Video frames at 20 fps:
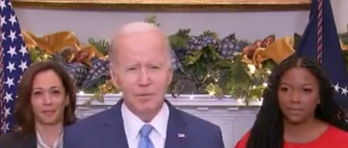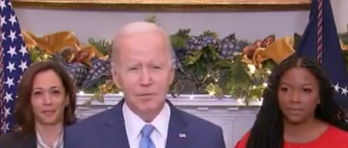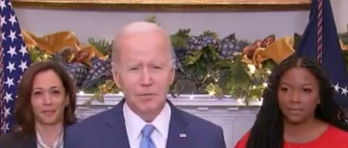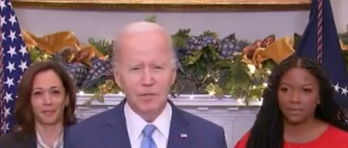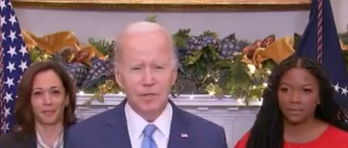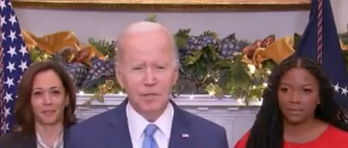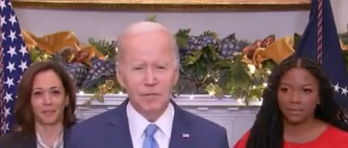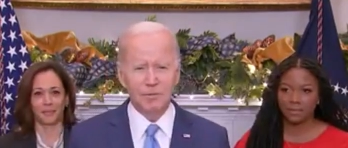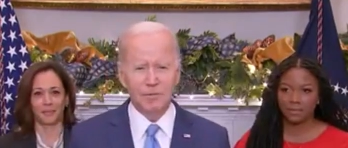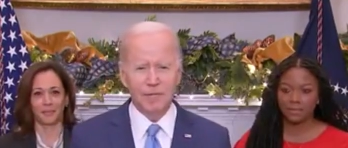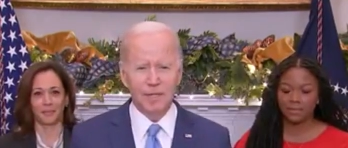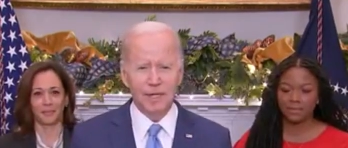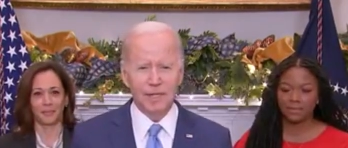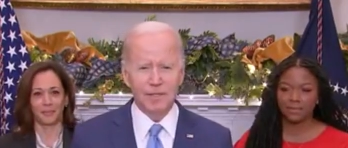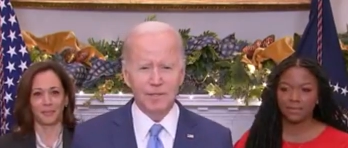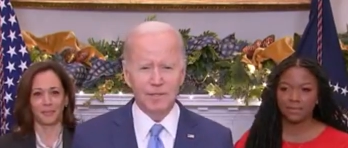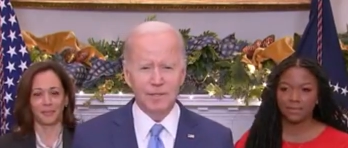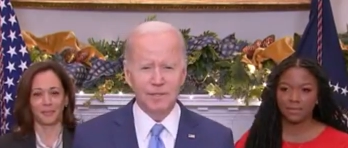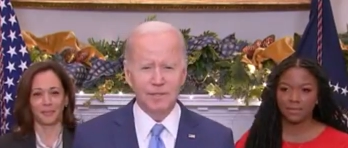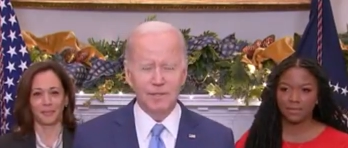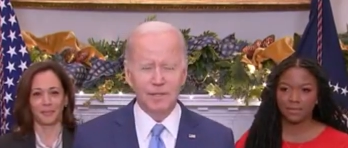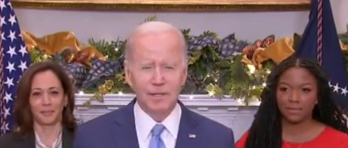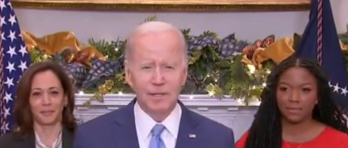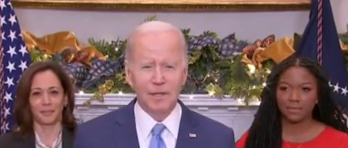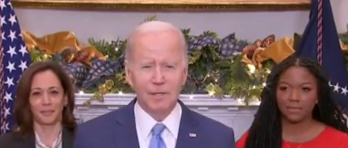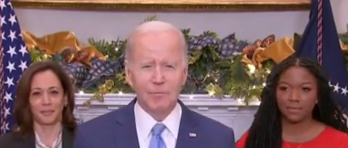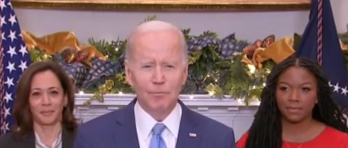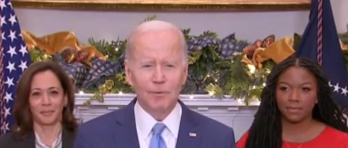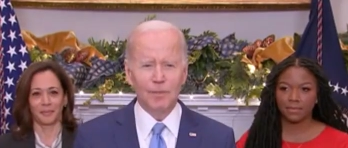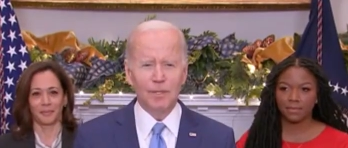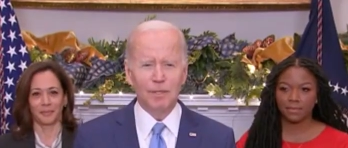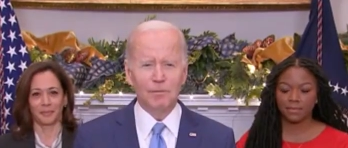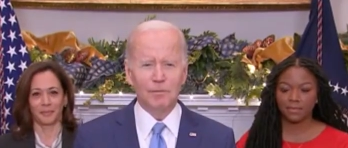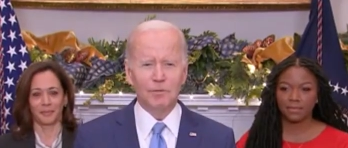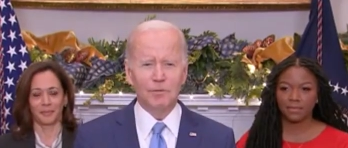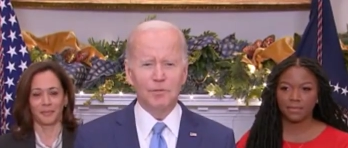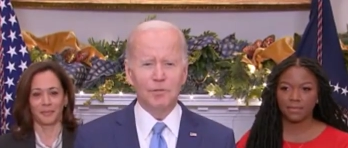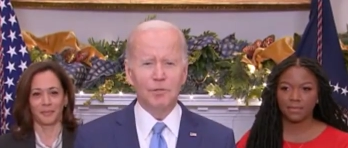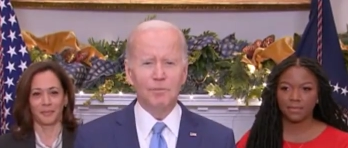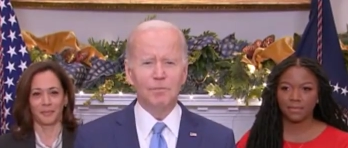Speaker 1: circumstances.
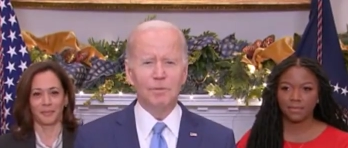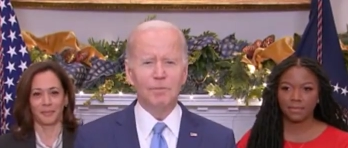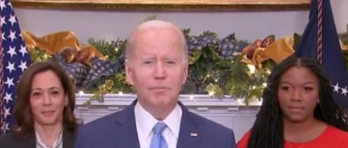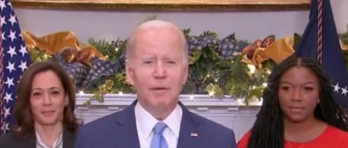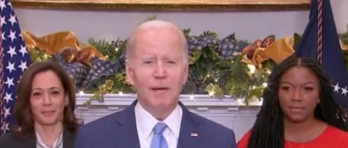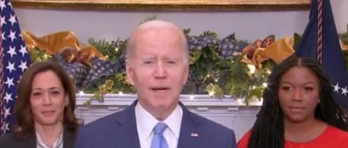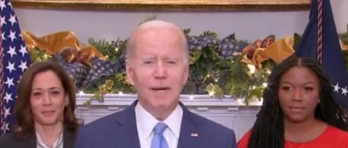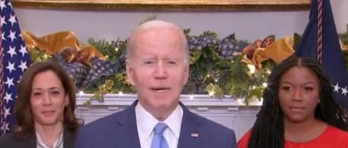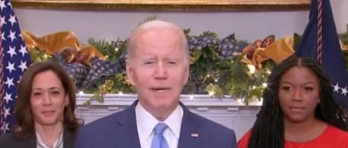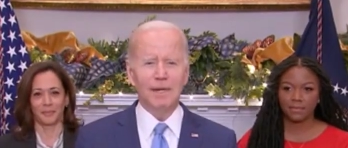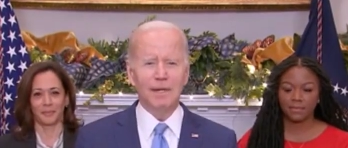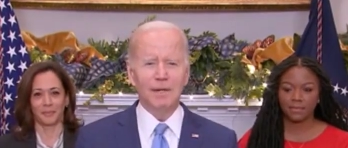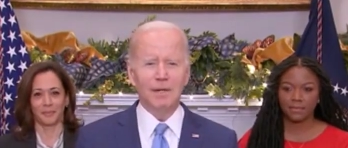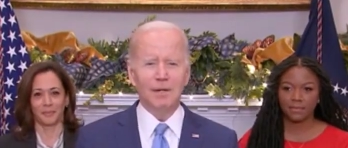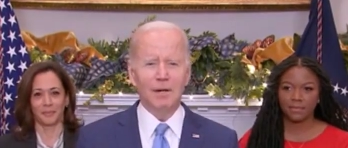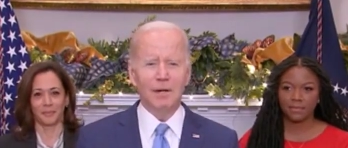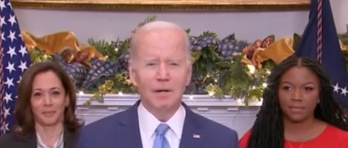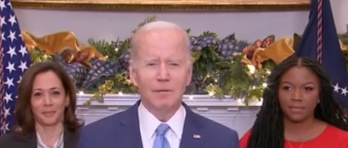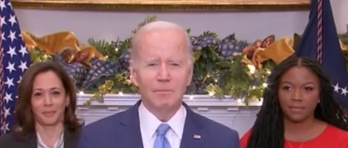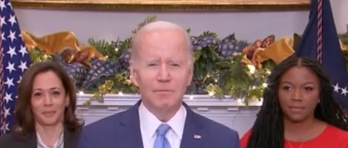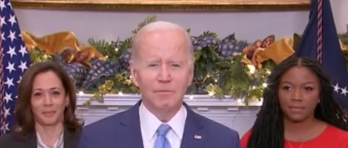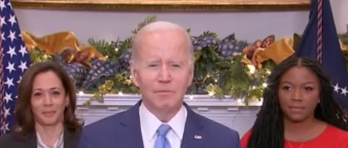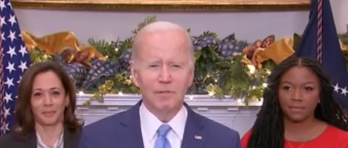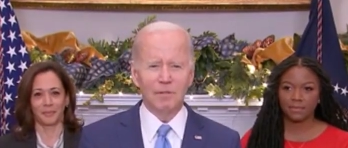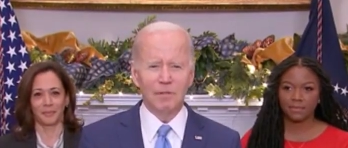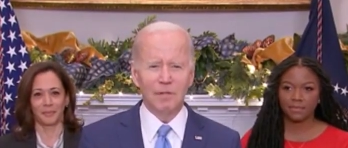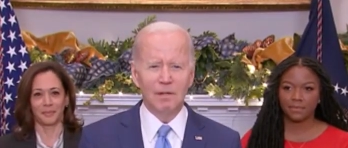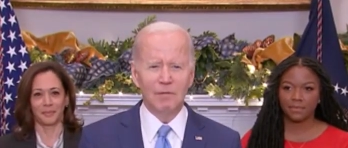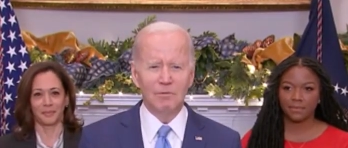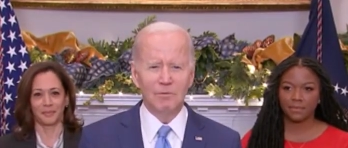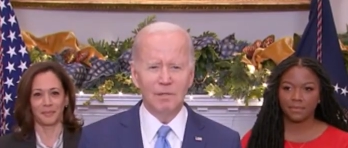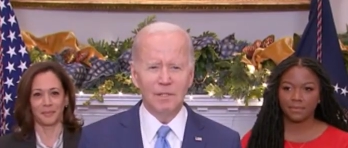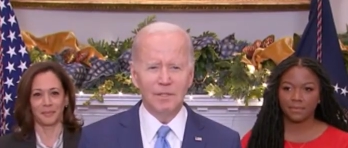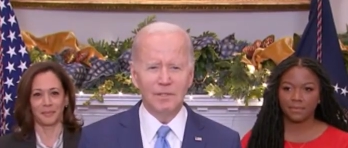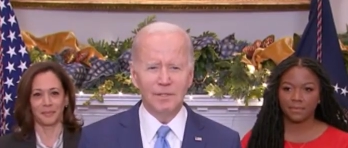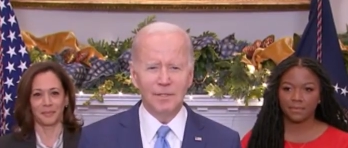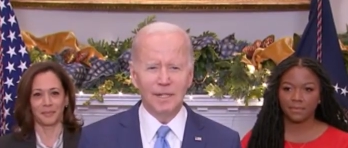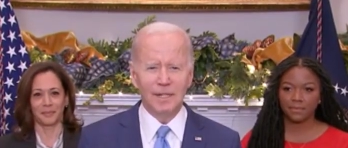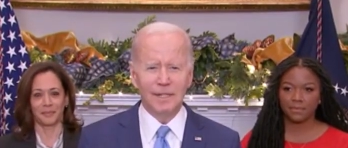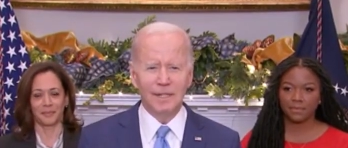Brittney will soon be back in the arms of her loved
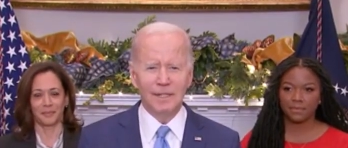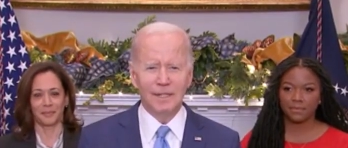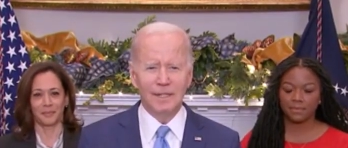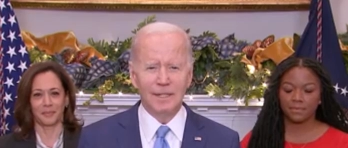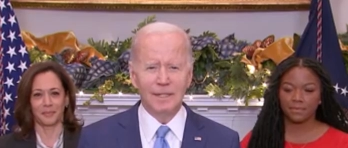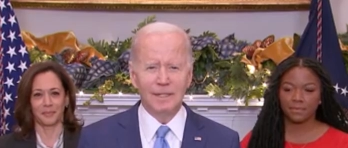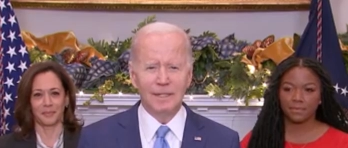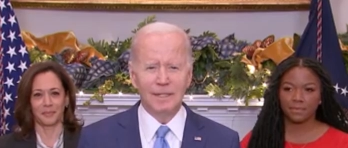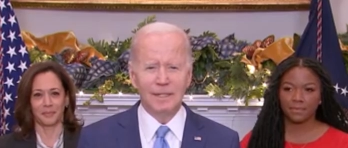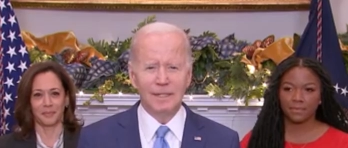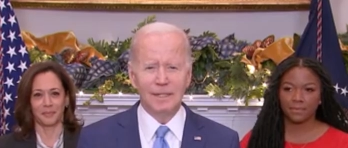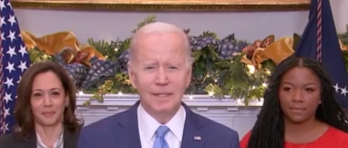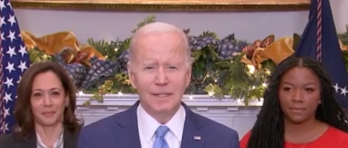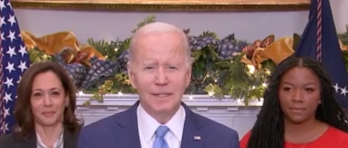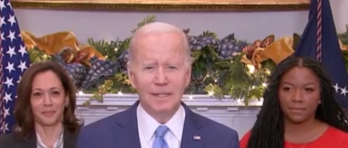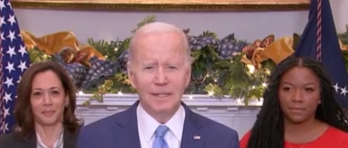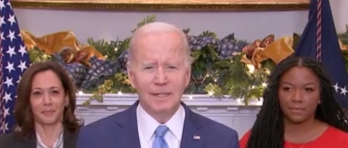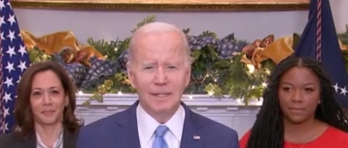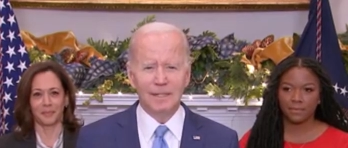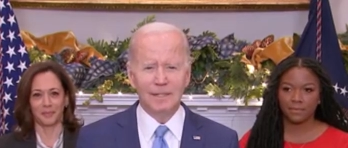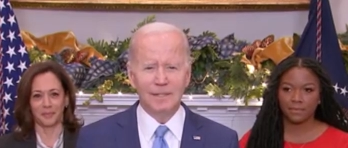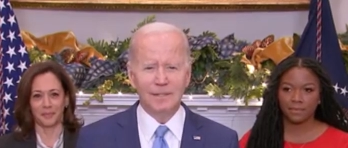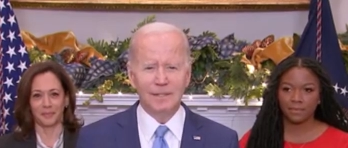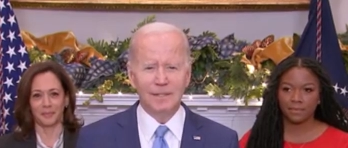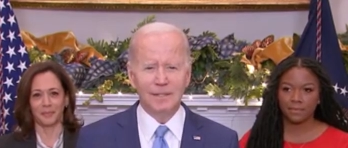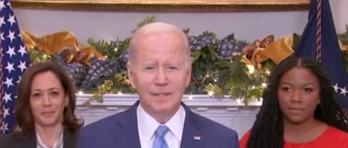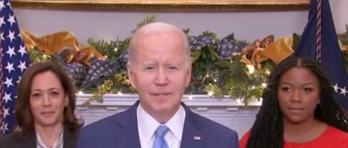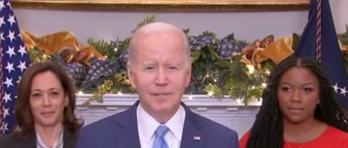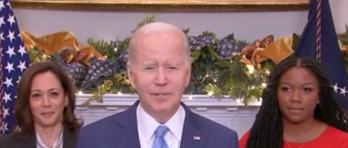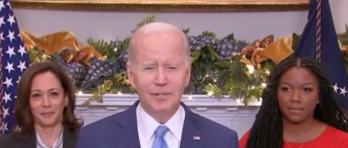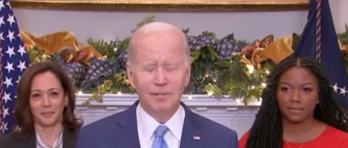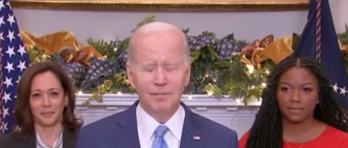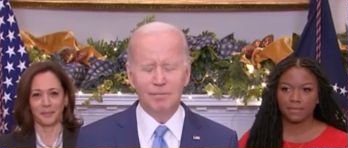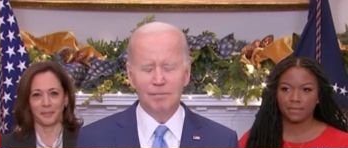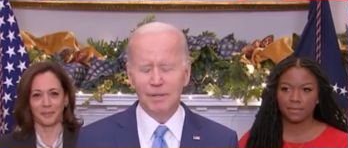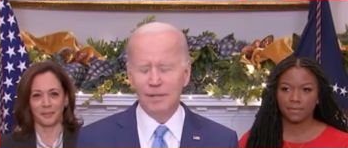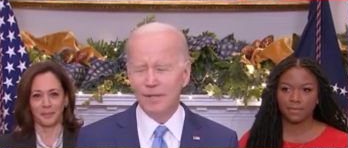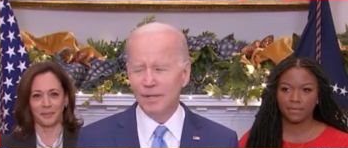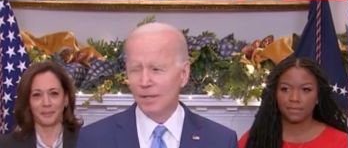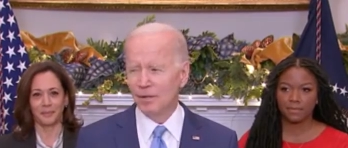ones, and, uh, and she should
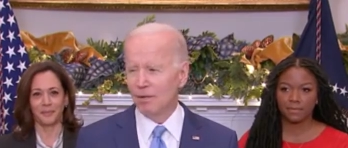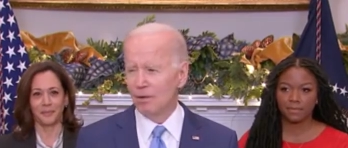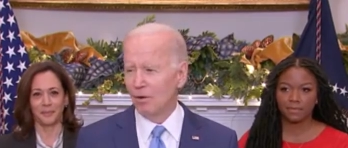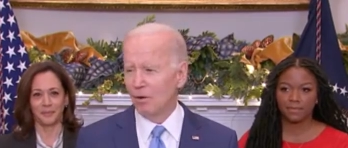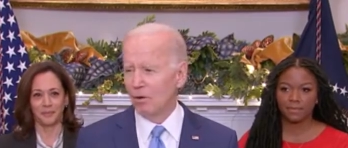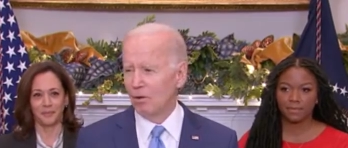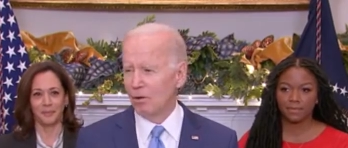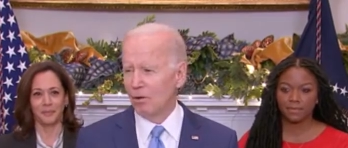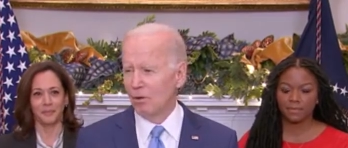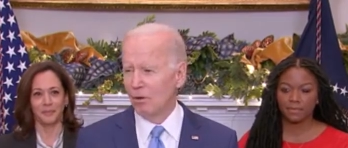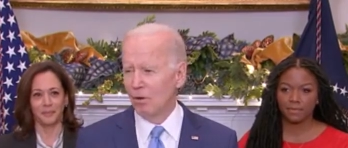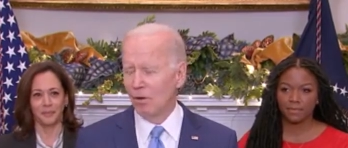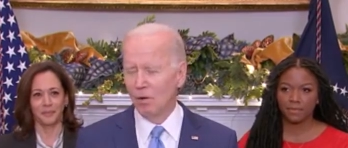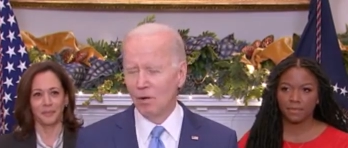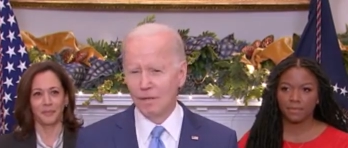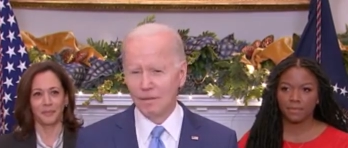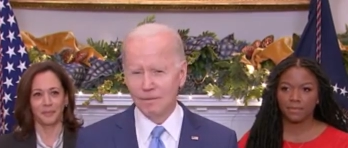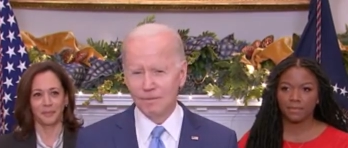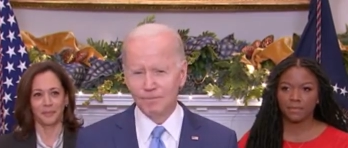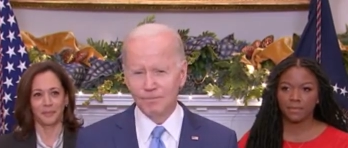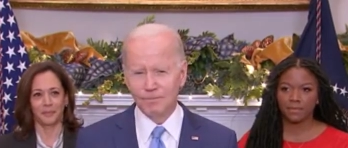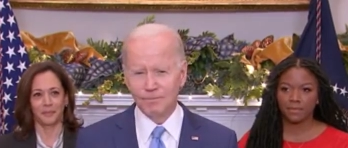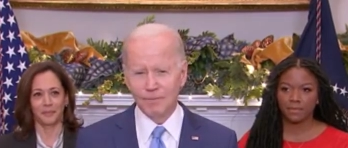have been there all along.